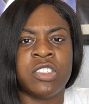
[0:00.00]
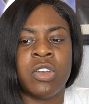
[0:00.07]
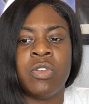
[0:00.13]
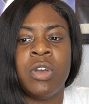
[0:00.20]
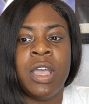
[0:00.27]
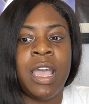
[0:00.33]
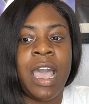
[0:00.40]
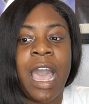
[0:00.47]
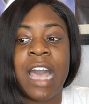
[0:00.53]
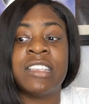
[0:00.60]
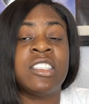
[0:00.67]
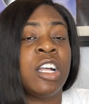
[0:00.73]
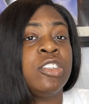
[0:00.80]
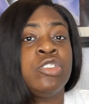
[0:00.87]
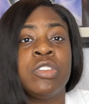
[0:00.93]
So I
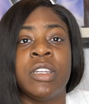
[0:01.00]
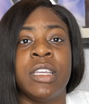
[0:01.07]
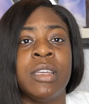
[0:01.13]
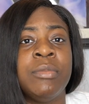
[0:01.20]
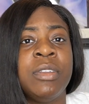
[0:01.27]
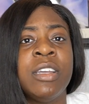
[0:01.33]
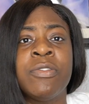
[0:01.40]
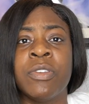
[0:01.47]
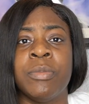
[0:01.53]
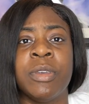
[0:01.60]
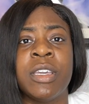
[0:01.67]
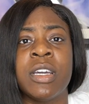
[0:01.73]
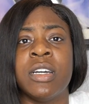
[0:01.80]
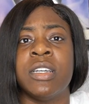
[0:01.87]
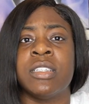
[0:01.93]
started treating him different
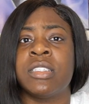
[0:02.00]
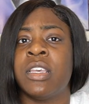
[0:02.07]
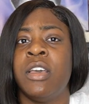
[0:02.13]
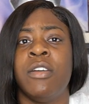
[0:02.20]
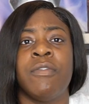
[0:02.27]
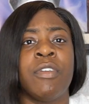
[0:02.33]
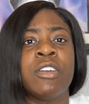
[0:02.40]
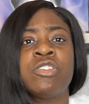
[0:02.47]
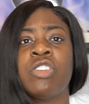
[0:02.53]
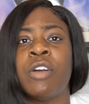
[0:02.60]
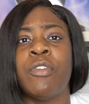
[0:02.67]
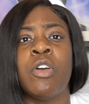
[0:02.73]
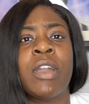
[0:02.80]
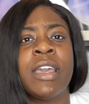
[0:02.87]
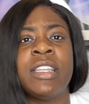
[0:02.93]
because, first
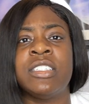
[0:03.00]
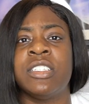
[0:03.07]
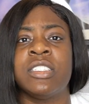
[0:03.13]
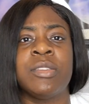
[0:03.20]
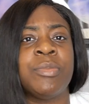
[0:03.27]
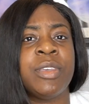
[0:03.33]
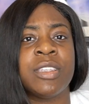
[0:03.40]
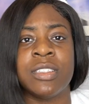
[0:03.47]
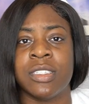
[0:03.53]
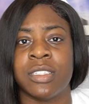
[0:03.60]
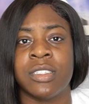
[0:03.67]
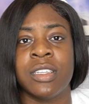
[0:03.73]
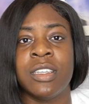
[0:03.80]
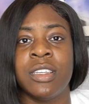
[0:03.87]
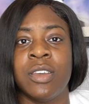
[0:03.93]
off, okay, this is just a
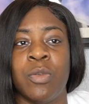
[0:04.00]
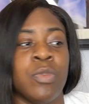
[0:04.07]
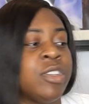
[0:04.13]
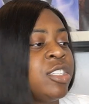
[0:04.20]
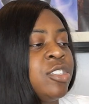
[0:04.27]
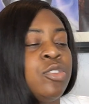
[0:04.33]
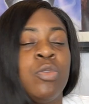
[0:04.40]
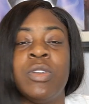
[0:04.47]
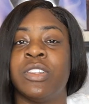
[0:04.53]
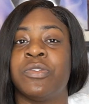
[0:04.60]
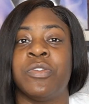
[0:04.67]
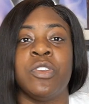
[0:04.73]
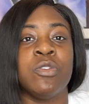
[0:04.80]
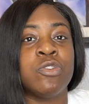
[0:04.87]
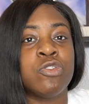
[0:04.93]
business. We just doing
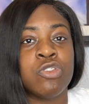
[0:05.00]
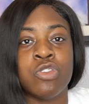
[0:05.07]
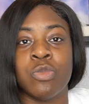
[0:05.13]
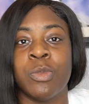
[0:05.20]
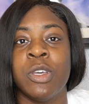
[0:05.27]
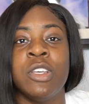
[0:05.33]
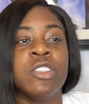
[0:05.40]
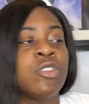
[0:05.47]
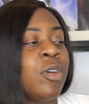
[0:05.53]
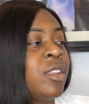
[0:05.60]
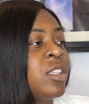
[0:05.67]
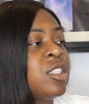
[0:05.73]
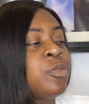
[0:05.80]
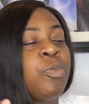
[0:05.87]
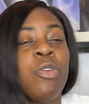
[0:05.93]
this for YouTube. So at
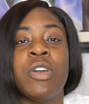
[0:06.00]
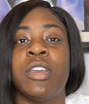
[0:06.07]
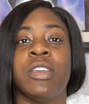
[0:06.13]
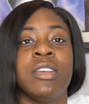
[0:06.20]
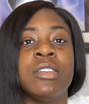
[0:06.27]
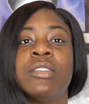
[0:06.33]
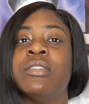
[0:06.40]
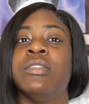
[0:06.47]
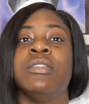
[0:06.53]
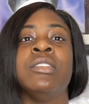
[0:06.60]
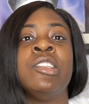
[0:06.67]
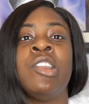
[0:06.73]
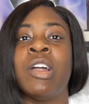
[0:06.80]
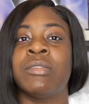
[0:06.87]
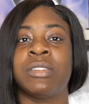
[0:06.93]
this point,
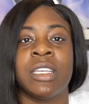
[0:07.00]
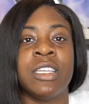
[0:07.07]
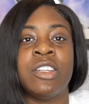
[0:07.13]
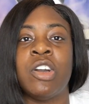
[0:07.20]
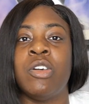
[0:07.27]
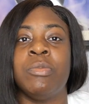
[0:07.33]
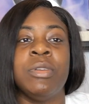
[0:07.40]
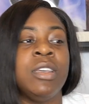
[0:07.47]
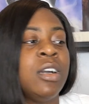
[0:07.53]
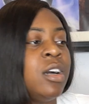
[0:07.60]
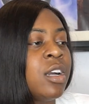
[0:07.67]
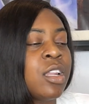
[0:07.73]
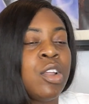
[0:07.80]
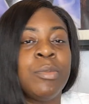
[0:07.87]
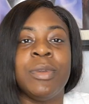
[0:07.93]
you know what I'm saying, don't be
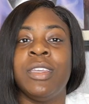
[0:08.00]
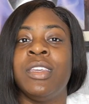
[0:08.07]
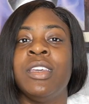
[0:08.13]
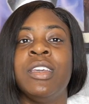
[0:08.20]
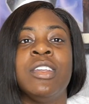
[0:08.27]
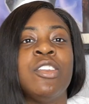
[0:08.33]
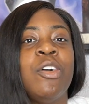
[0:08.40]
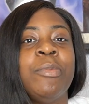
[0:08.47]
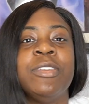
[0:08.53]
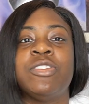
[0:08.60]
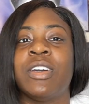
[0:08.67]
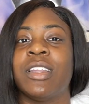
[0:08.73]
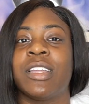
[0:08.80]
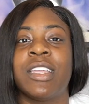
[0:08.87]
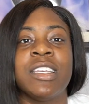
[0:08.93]
hugging on me. Don't be
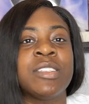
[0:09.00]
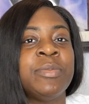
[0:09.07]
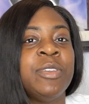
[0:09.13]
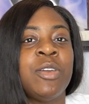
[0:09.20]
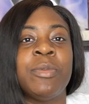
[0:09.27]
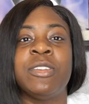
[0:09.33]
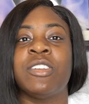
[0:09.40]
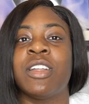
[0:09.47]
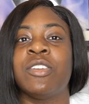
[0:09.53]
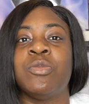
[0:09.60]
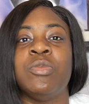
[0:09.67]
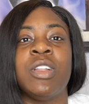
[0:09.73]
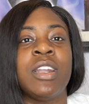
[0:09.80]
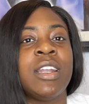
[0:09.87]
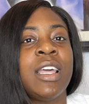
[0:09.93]
trying to kiss me. Don't be trying to
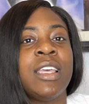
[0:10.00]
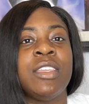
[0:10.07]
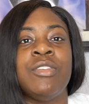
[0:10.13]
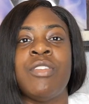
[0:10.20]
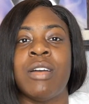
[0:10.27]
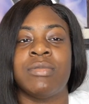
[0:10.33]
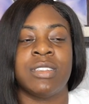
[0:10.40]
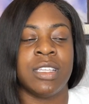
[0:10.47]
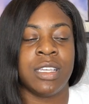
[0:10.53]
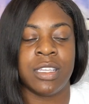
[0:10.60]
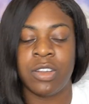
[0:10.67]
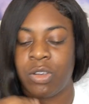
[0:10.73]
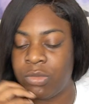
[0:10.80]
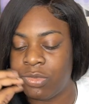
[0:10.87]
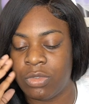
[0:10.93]
do none of that. You know what I'm
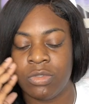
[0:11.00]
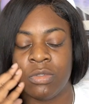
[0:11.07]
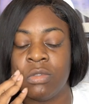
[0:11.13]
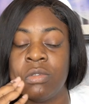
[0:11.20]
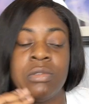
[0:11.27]
saying?